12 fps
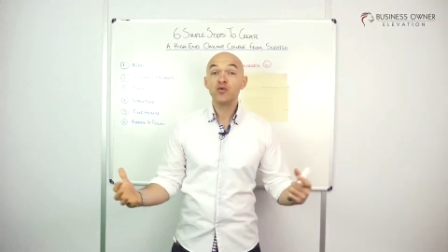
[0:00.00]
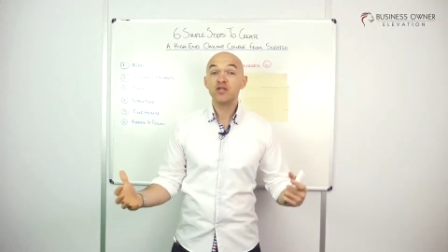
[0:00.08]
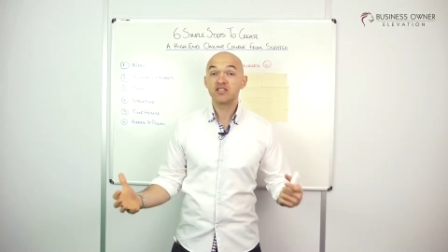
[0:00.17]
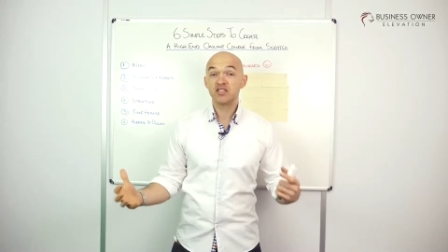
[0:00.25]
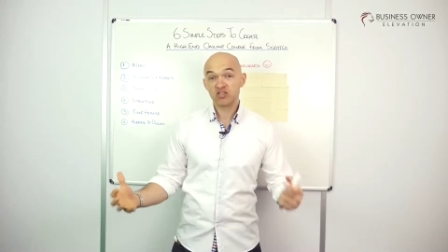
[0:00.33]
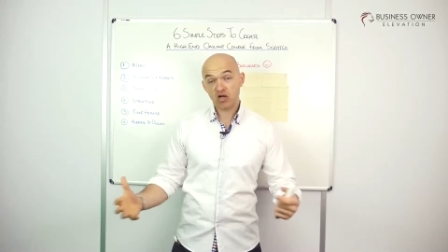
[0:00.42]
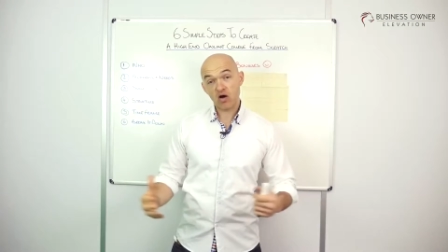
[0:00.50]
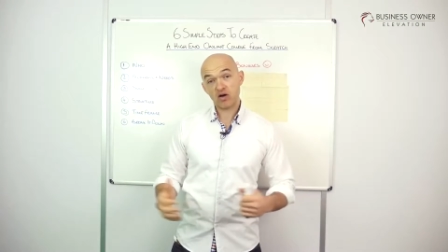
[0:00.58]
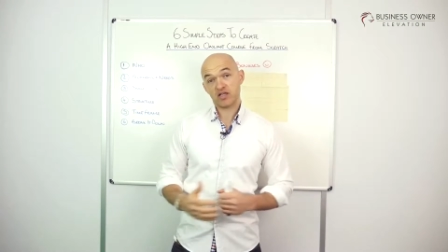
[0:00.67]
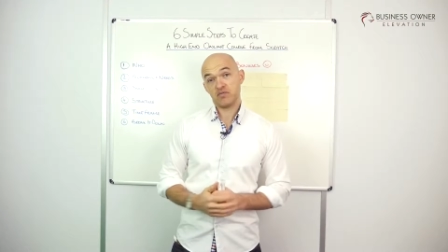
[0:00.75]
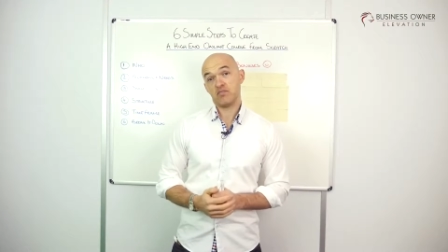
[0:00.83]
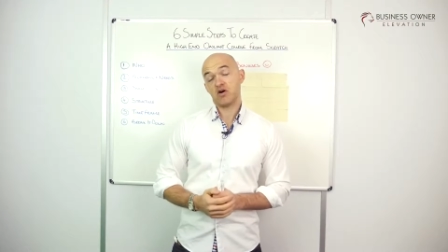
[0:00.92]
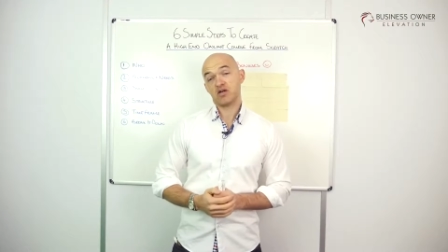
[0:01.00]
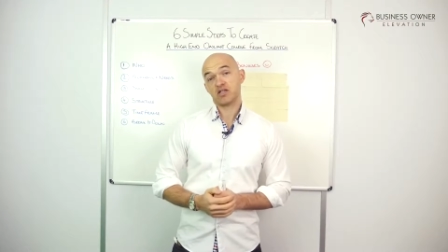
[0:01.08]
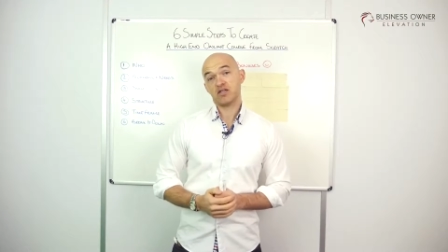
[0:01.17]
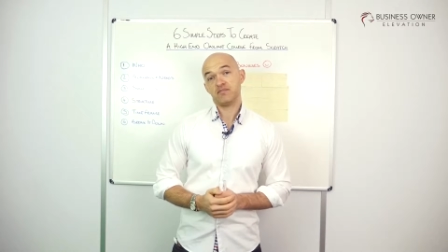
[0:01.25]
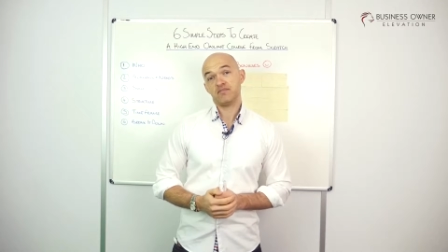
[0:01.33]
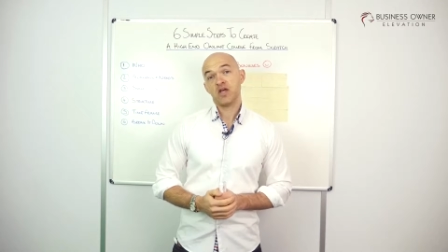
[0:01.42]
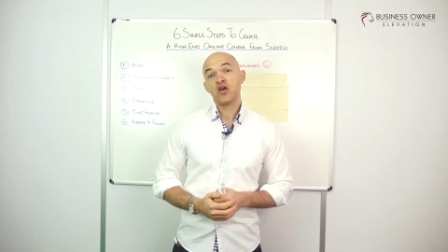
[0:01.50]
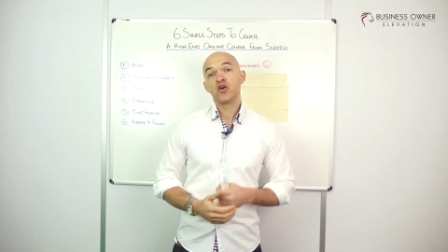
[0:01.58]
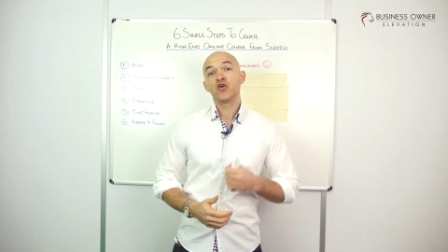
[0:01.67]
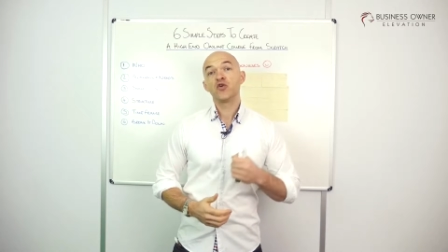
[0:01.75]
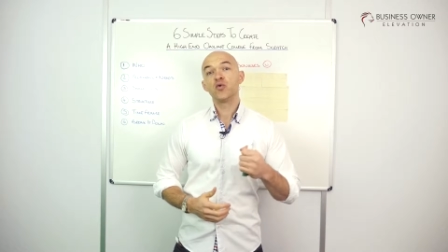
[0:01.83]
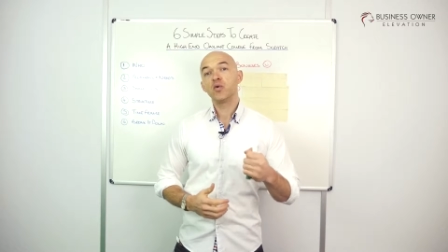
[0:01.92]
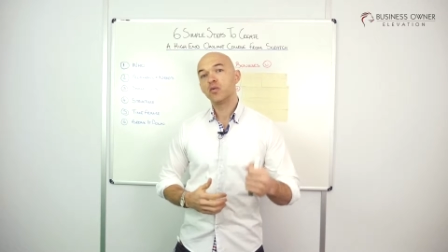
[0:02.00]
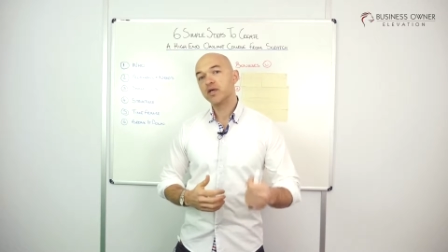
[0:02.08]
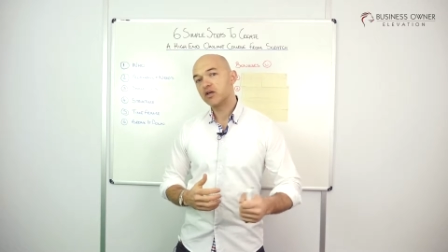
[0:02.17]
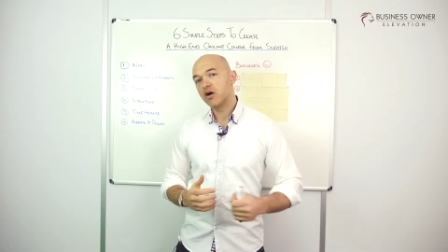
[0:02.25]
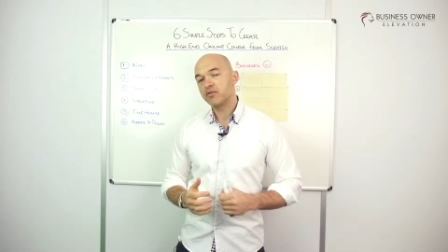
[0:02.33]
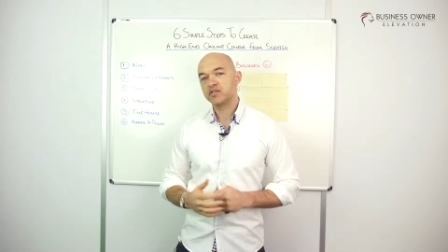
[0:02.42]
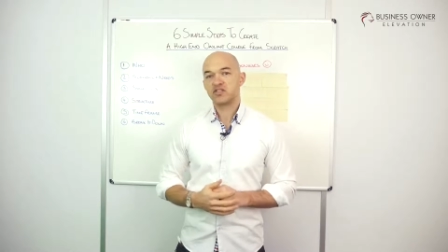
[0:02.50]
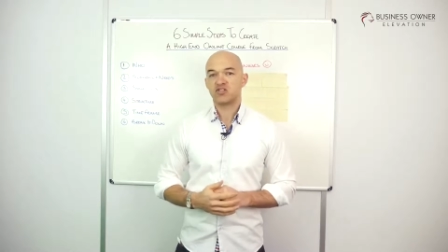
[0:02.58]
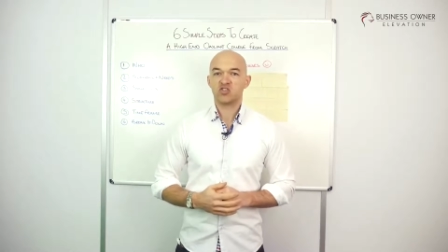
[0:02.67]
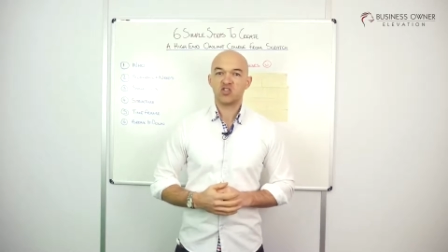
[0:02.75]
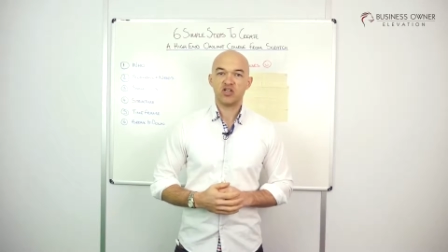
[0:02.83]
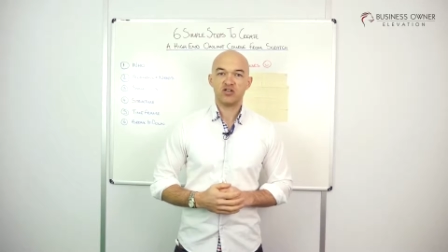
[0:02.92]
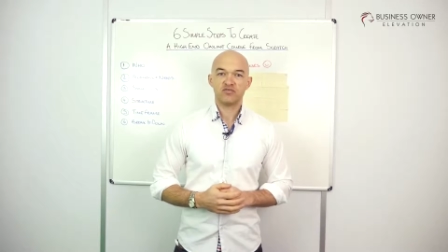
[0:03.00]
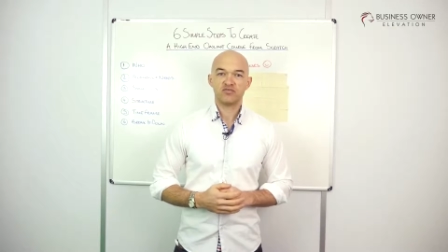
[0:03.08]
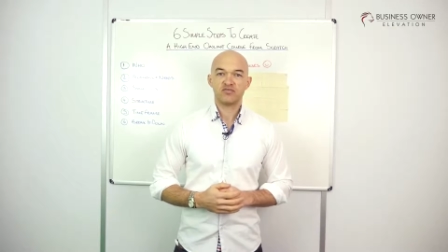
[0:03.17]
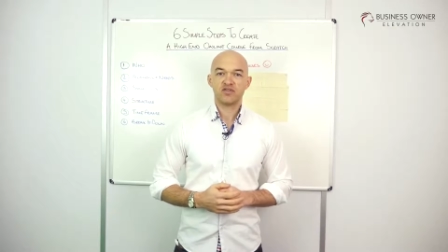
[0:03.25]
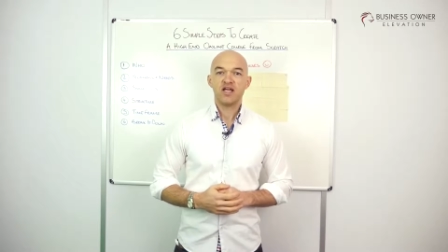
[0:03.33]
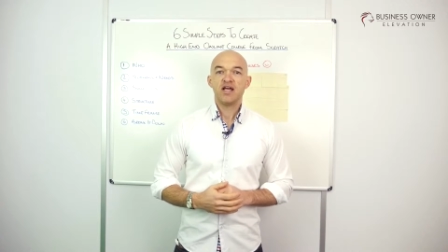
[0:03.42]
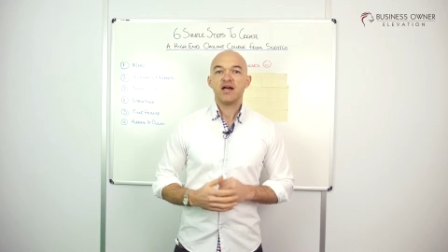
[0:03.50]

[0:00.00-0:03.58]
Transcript: is the target market, who are we going to serve.